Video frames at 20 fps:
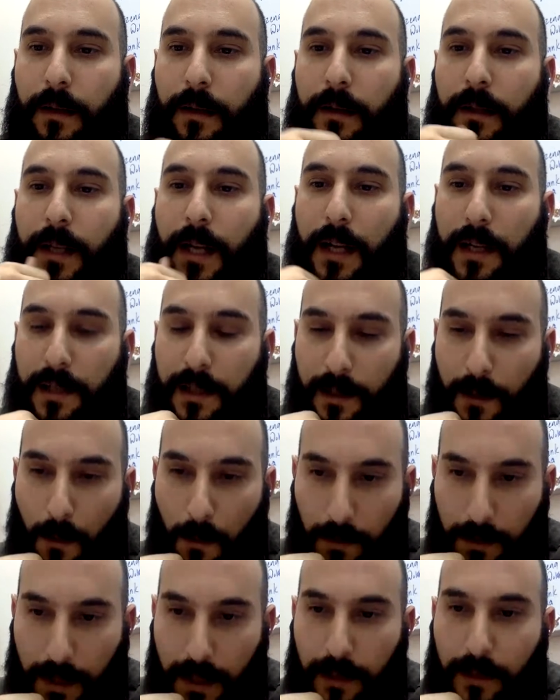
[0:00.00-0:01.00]
Yes,
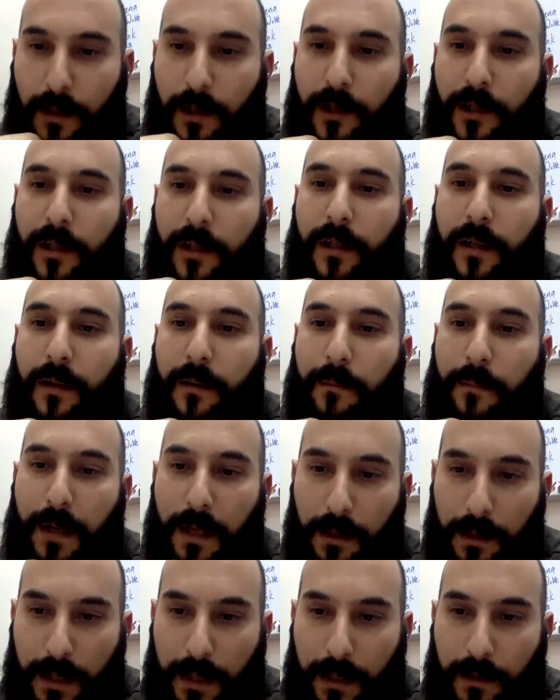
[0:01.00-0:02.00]
Old English,
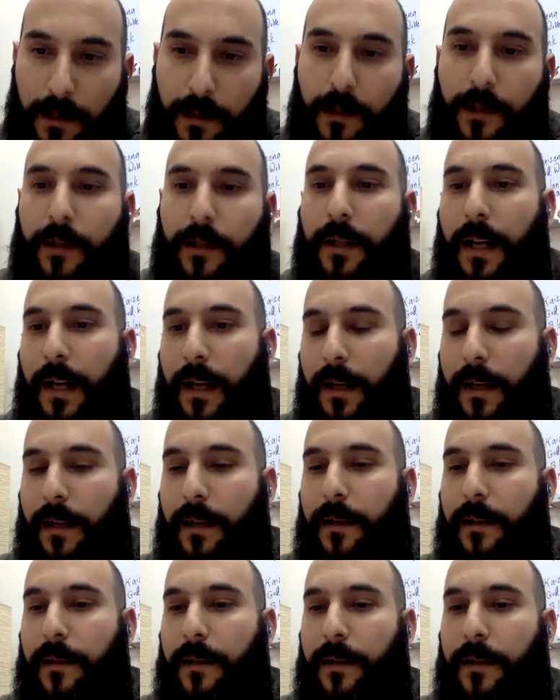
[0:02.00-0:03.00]
Middle English,
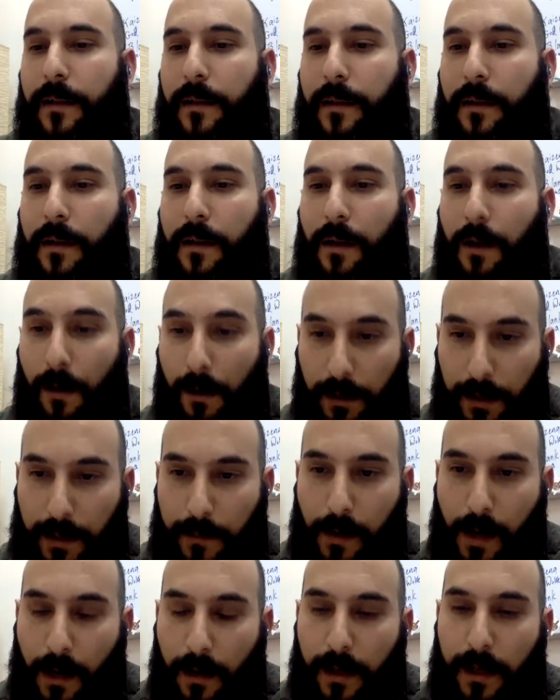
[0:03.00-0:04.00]
and early
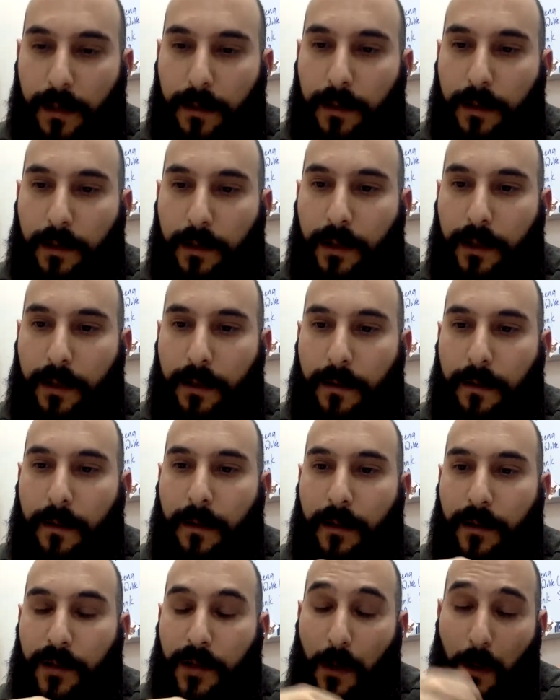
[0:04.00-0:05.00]
modern English.
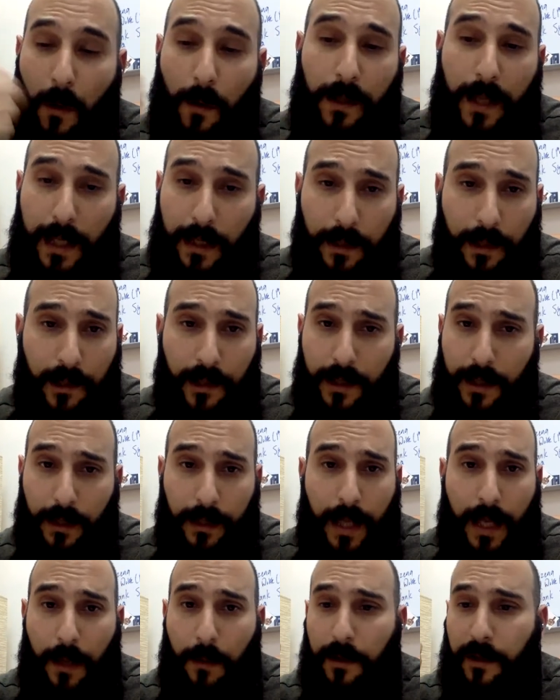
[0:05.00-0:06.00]
So Old English, the
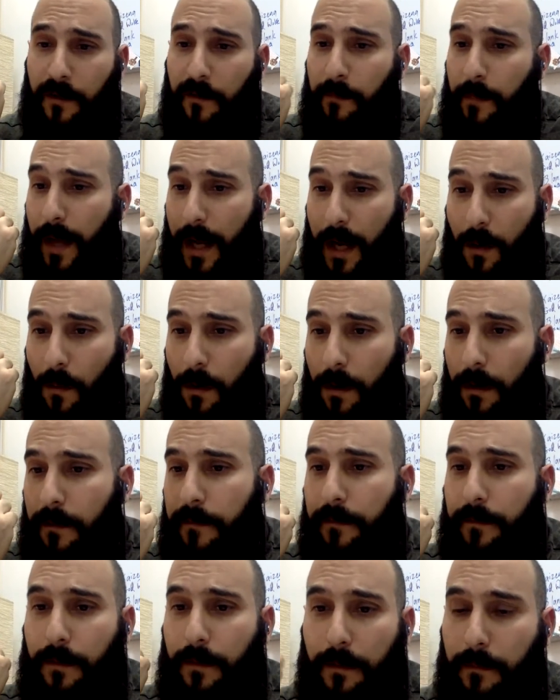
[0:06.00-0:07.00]
language of Beowulf,
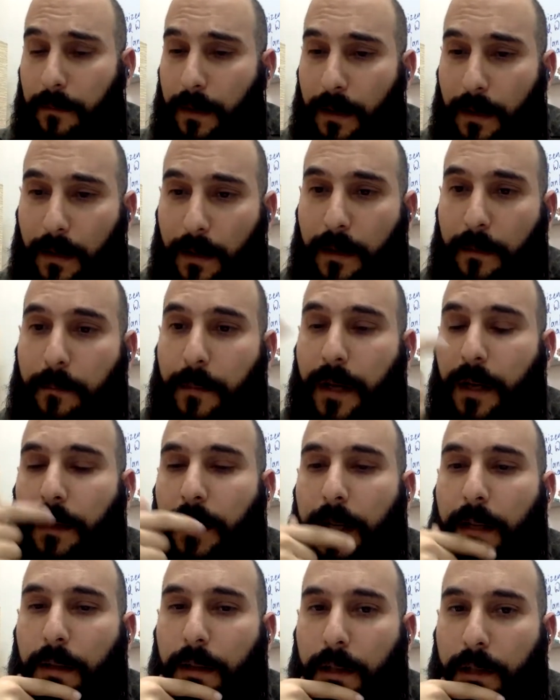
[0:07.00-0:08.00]

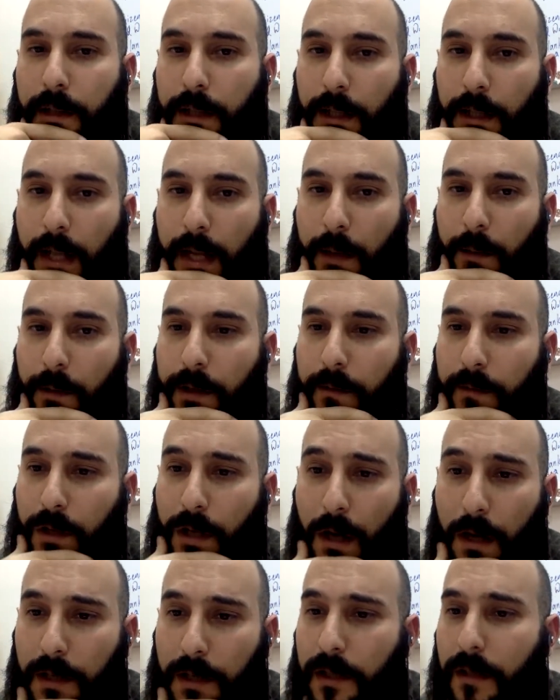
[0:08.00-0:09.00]
Middle English, the language of
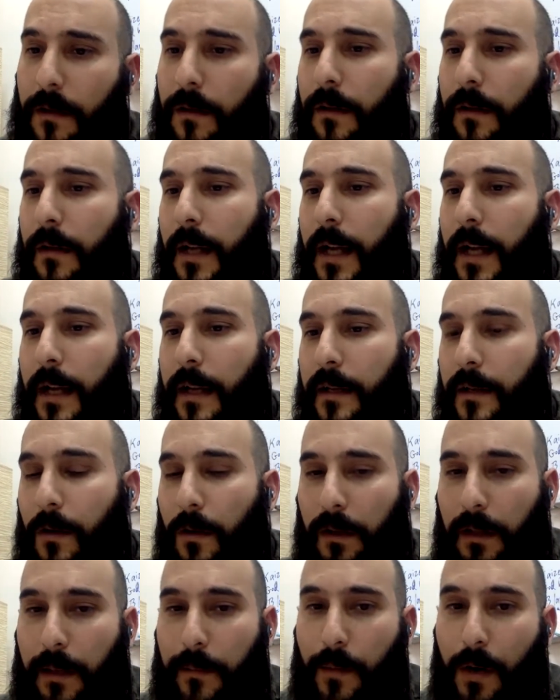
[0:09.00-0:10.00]
Chaucer, and
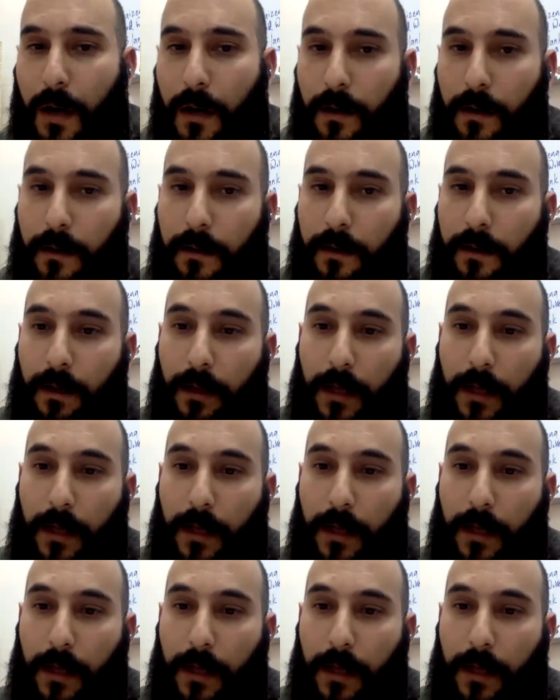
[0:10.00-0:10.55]
early modern,